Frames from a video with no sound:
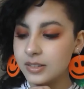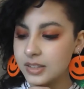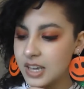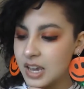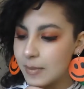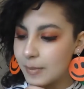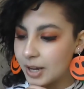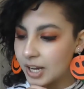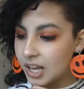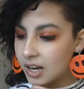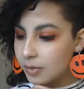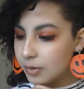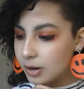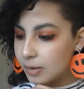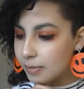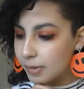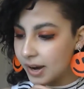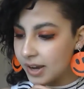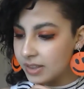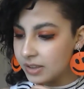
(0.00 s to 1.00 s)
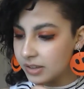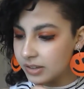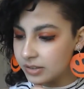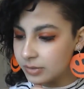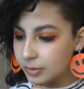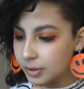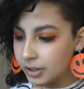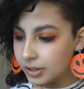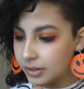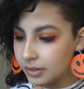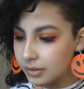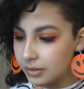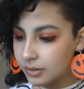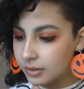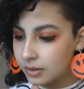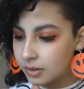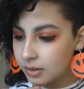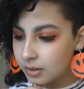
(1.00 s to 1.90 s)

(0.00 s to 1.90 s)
Damn, I kind of want to buy this one.